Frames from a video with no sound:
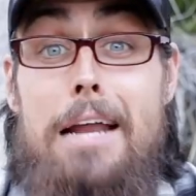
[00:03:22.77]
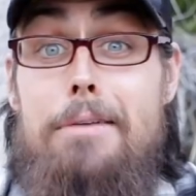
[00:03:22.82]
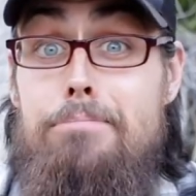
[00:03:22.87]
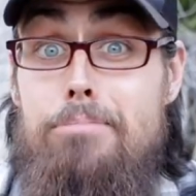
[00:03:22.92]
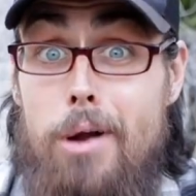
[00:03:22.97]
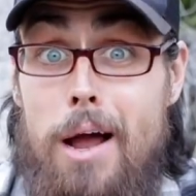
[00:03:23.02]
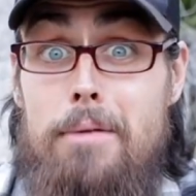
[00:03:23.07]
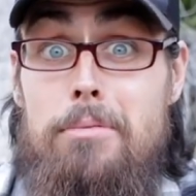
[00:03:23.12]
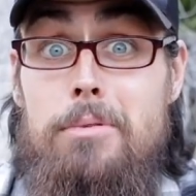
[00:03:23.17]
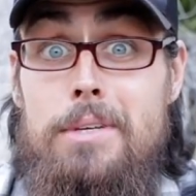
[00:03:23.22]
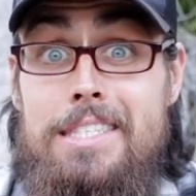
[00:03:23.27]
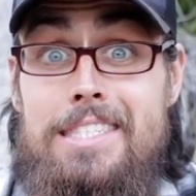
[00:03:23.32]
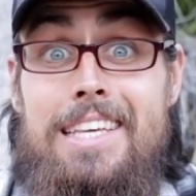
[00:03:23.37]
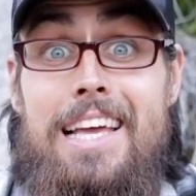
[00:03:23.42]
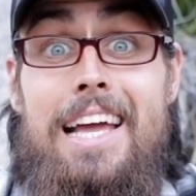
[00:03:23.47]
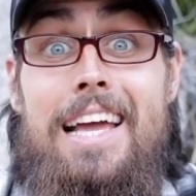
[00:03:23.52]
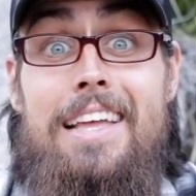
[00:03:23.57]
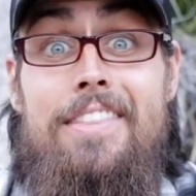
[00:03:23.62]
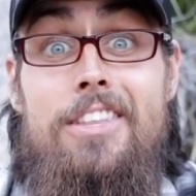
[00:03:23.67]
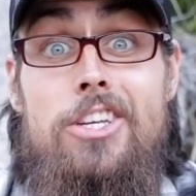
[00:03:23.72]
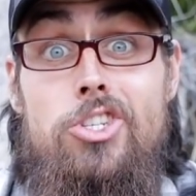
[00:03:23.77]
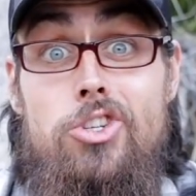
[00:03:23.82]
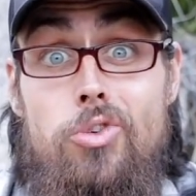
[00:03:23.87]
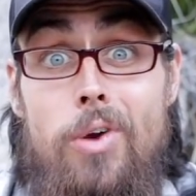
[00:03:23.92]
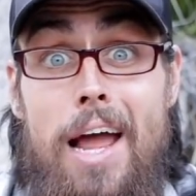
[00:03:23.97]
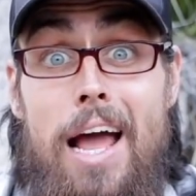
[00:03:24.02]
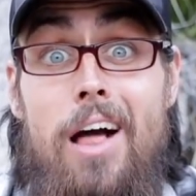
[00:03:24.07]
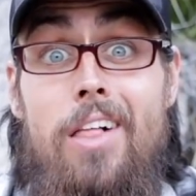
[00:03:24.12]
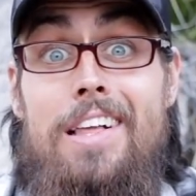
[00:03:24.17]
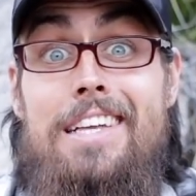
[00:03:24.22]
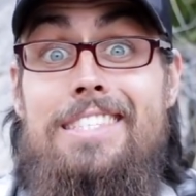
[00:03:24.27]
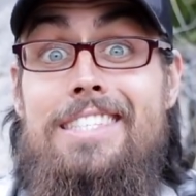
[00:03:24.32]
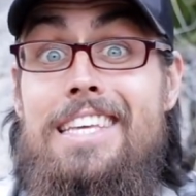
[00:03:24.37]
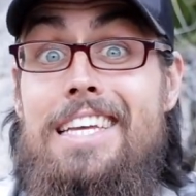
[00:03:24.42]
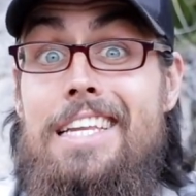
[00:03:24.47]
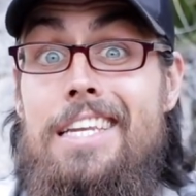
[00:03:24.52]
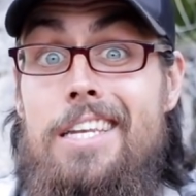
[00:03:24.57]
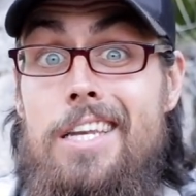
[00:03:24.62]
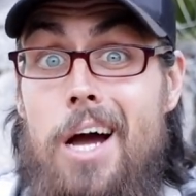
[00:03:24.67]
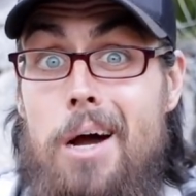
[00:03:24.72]
I'd probably say the trowel is
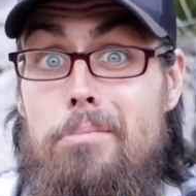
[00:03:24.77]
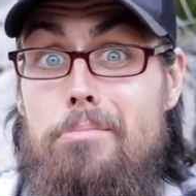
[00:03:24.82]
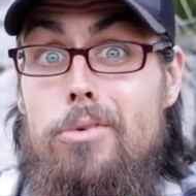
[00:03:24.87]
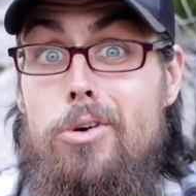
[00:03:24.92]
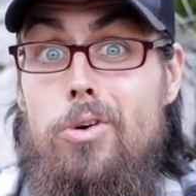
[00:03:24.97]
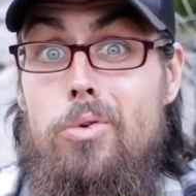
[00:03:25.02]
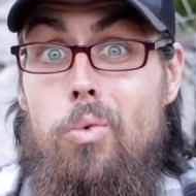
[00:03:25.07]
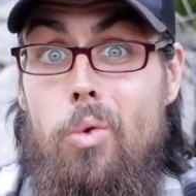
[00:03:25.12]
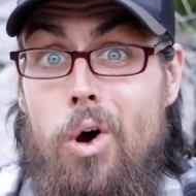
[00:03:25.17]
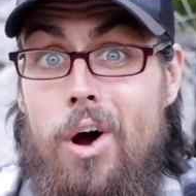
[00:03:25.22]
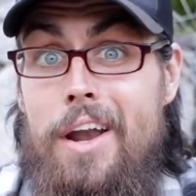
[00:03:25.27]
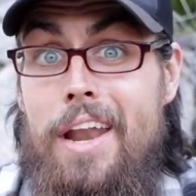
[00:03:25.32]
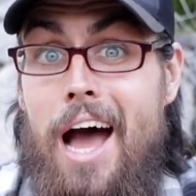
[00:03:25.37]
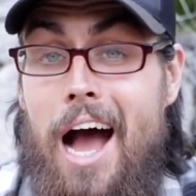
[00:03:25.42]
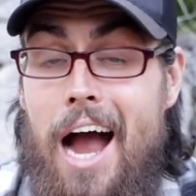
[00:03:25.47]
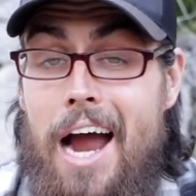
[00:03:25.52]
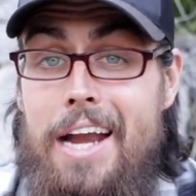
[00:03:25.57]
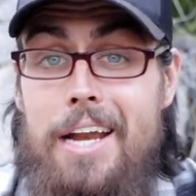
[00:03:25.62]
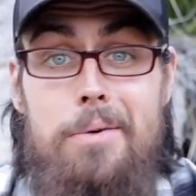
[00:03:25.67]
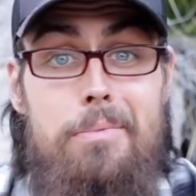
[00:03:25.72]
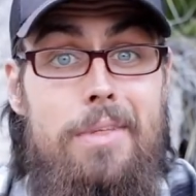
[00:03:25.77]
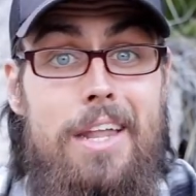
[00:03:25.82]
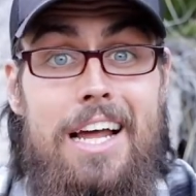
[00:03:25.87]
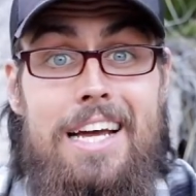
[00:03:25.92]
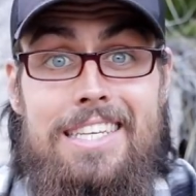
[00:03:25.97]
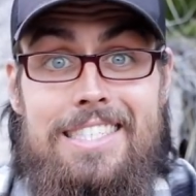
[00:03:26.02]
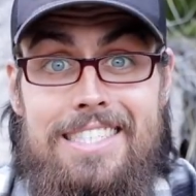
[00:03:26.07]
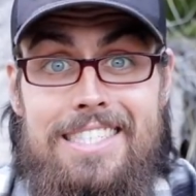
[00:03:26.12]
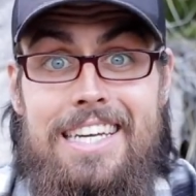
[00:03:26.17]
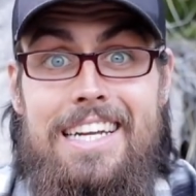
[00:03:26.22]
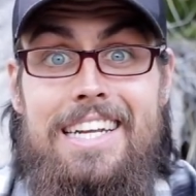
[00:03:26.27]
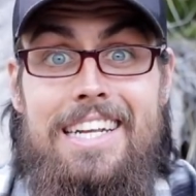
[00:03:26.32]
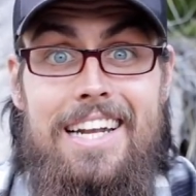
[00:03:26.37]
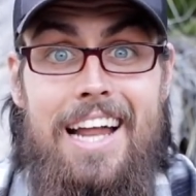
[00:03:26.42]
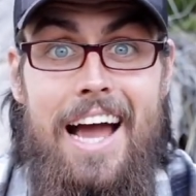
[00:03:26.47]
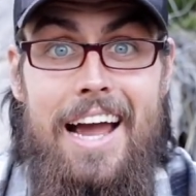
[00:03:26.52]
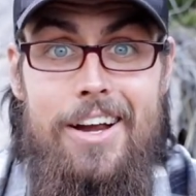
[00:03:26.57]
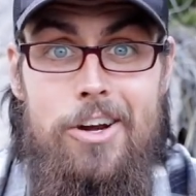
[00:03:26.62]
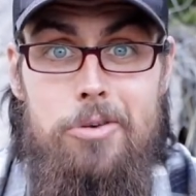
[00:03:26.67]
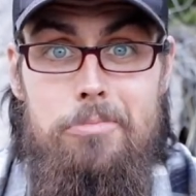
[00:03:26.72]
the number one item that I've seen in
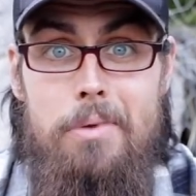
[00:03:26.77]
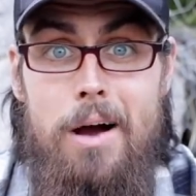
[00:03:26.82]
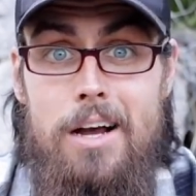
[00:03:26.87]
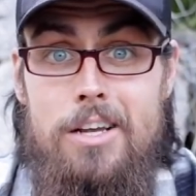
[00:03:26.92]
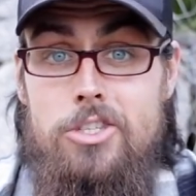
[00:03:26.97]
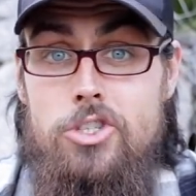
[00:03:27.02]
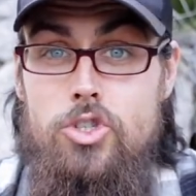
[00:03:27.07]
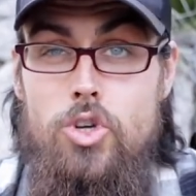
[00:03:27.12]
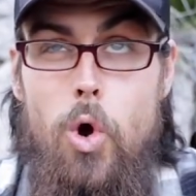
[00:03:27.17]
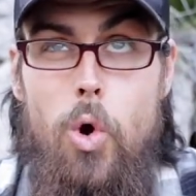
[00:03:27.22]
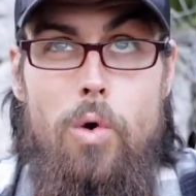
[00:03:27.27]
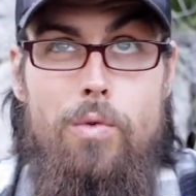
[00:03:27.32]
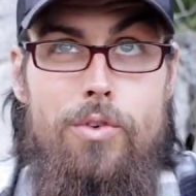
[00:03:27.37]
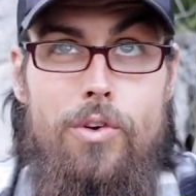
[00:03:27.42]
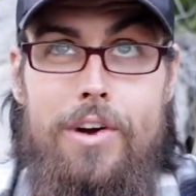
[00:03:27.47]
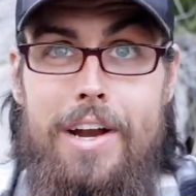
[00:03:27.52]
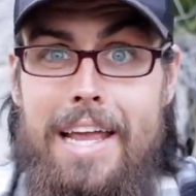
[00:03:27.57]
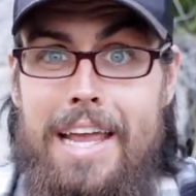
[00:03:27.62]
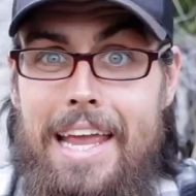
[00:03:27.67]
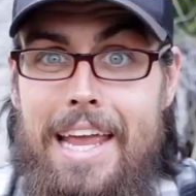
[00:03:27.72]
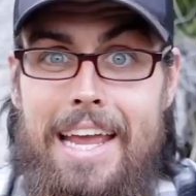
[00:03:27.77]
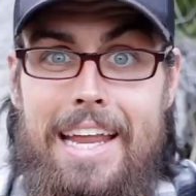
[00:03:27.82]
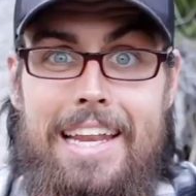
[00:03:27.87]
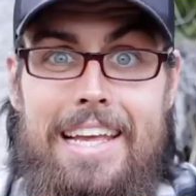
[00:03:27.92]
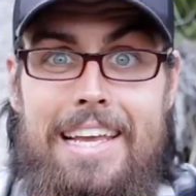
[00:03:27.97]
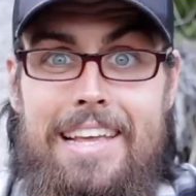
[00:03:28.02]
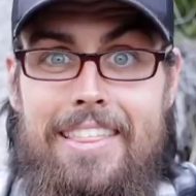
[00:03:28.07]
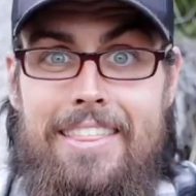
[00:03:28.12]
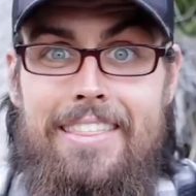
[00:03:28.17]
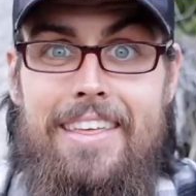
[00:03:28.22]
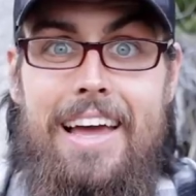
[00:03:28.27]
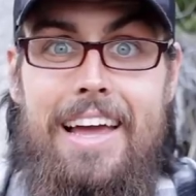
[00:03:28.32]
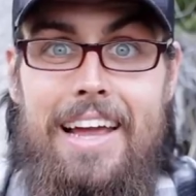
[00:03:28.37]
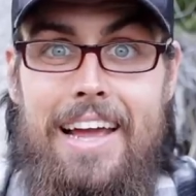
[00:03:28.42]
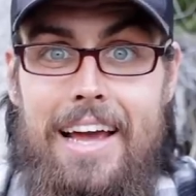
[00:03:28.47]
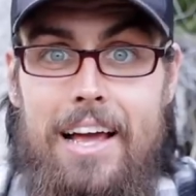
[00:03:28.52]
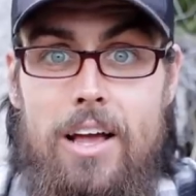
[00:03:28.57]
hiker boxes over anything